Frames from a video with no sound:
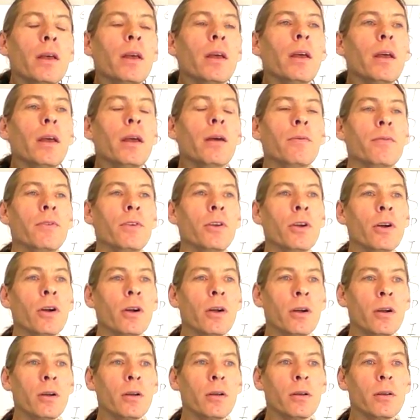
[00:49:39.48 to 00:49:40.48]
If
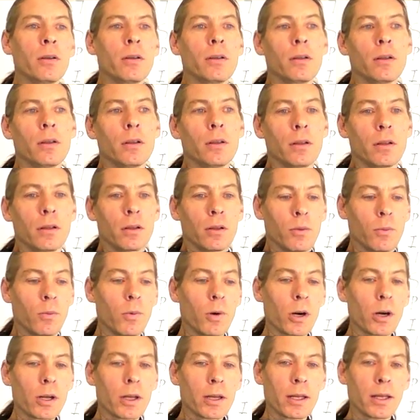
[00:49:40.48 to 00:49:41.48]
you're
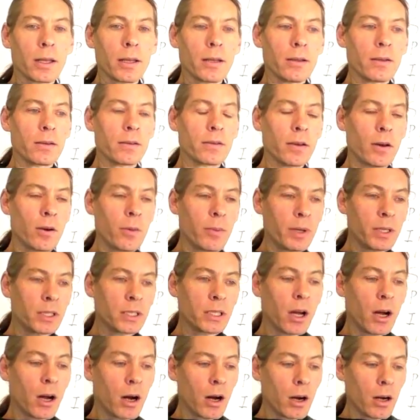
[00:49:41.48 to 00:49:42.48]
working so much
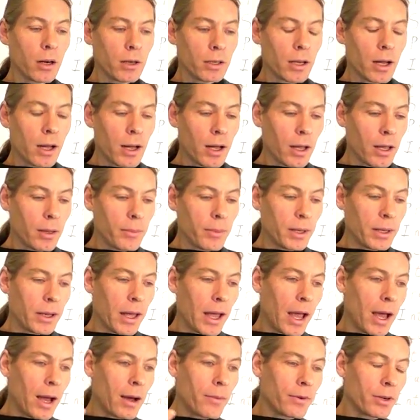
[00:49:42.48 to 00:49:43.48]
hard time in
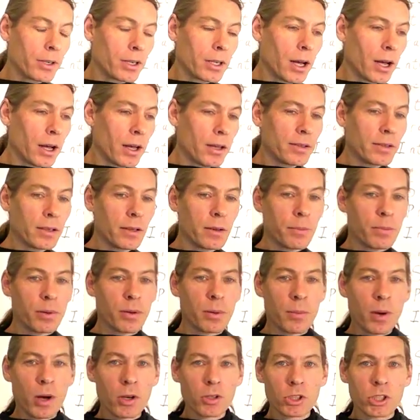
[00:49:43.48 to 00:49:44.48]
advertising and
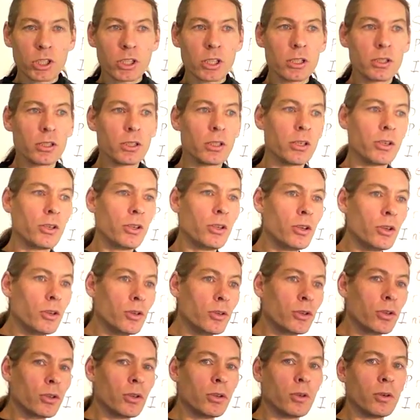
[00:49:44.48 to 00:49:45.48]
promotions and
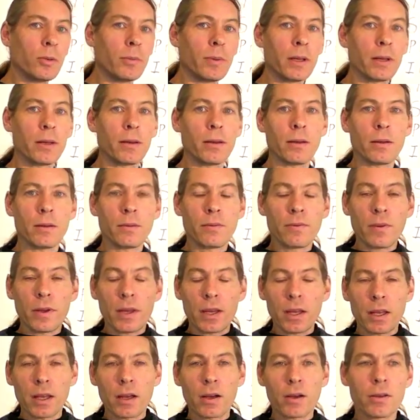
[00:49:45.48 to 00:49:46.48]
YouTube and
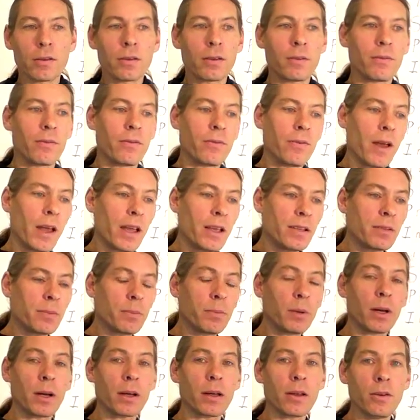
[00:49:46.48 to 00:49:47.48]
videos and
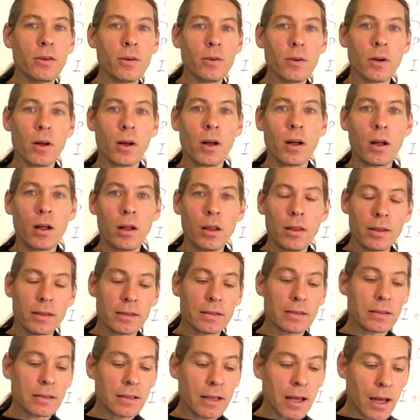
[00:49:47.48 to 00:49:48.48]
Facebook and doing all this
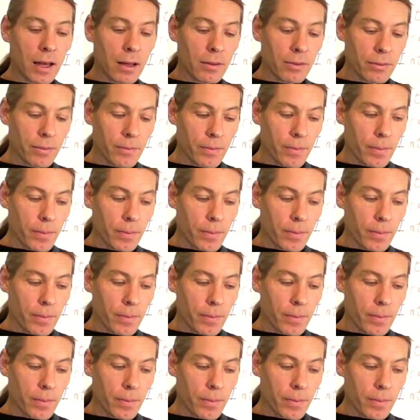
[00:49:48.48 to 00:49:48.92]
stuff,